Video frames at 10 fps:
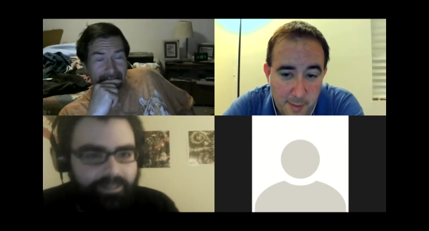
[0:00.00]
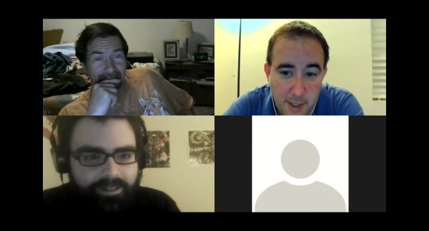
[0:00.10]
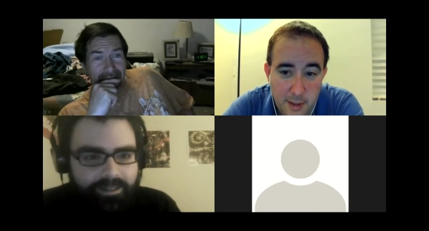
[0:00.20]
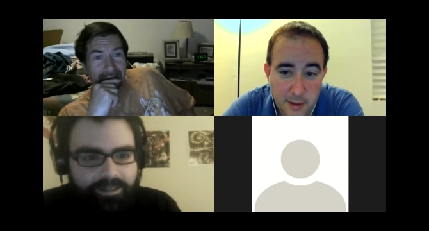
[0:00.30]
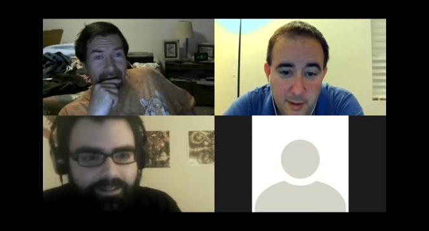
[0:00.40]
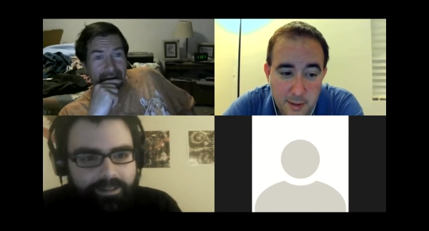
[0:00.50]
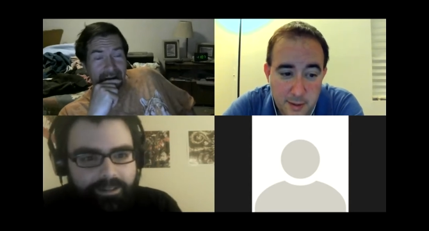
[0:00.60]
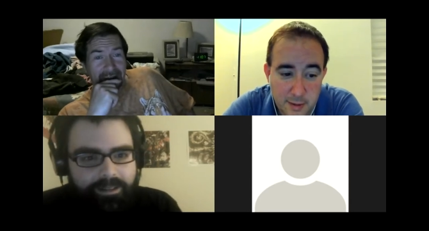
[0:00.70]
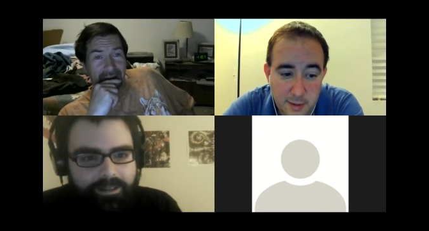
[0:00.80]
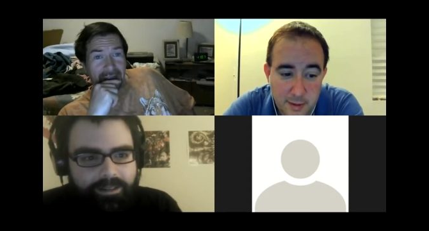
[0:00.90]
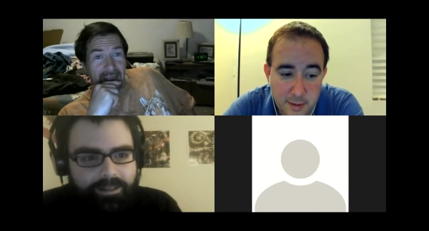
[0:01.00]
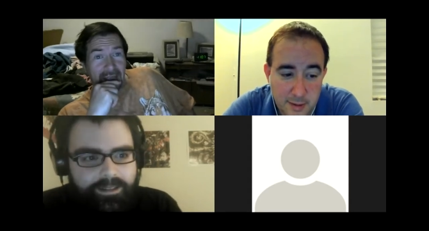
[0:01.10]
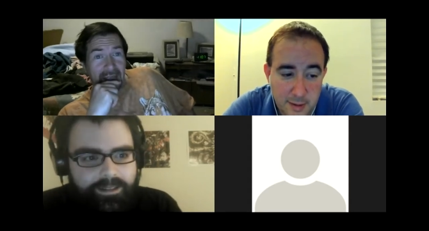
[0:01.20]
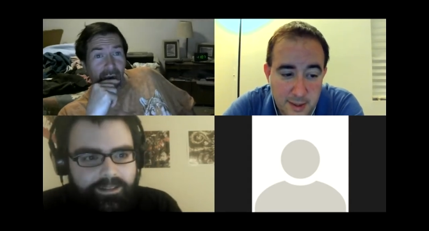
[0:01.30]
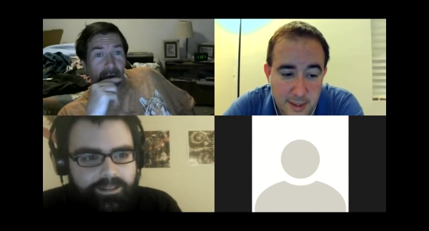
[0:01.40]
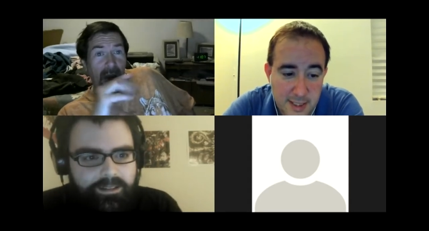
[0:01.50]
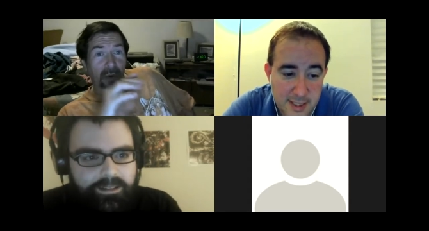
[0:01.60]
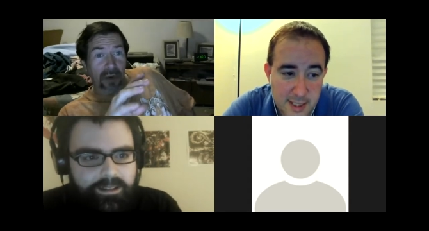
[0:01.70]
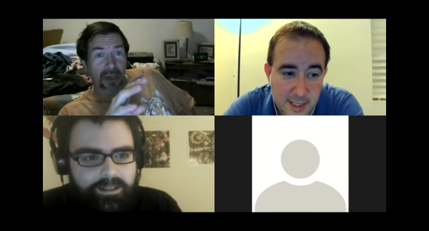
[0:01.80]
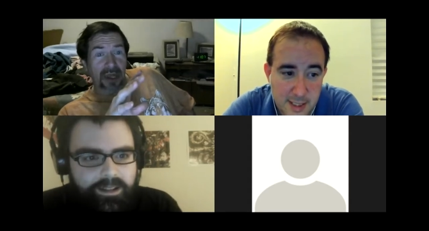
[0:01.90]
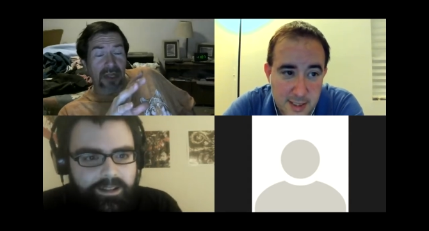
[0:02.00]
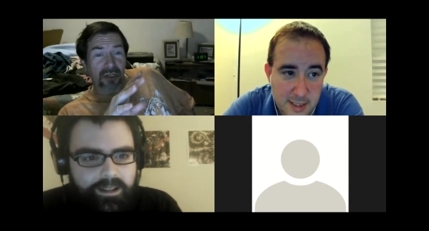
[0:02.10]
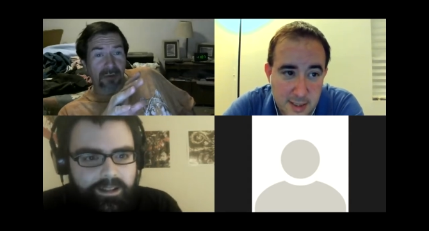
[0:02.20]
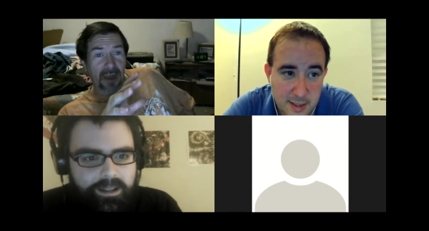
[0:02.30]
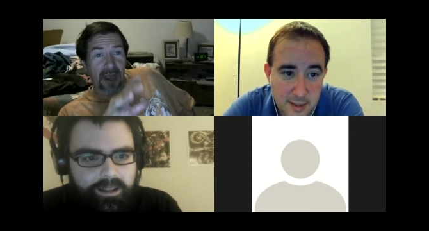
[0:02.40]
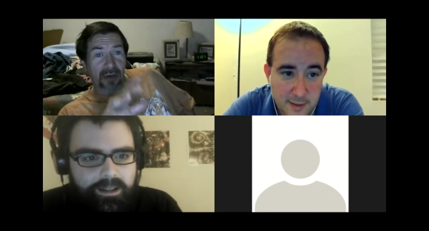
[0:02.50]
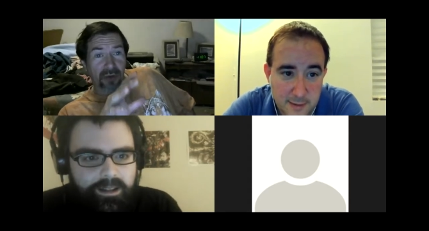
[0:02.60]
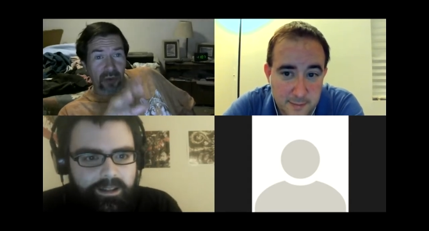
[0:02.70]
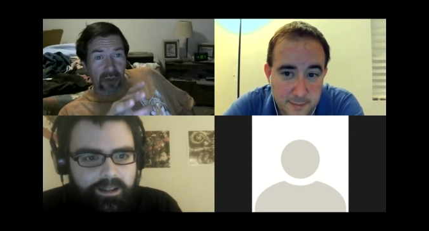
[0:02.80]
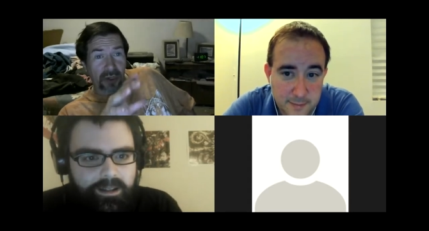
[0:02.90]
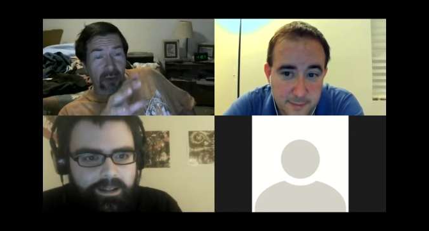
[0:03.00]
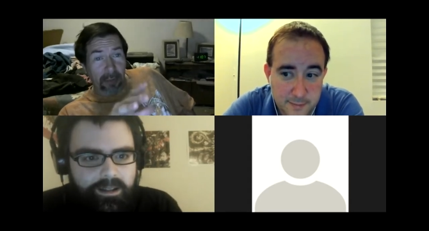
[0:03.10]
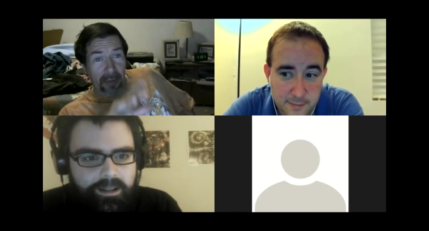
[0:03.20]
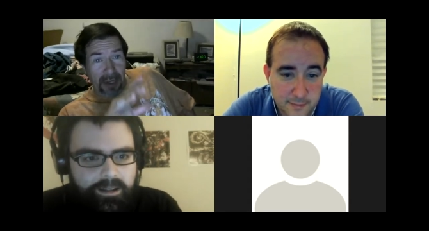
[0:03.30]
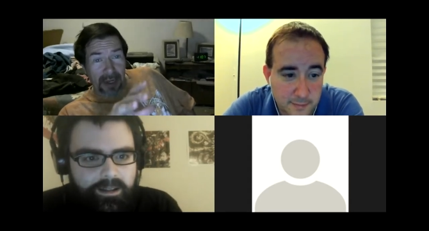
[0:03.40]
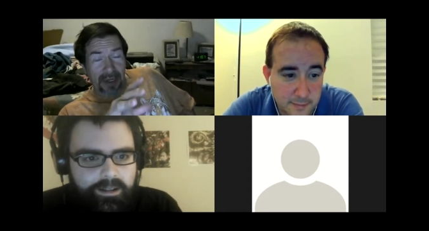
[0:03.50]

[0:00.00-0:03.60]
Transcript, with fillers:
Speaker 1: Come on. I, I realize you've gotten real big,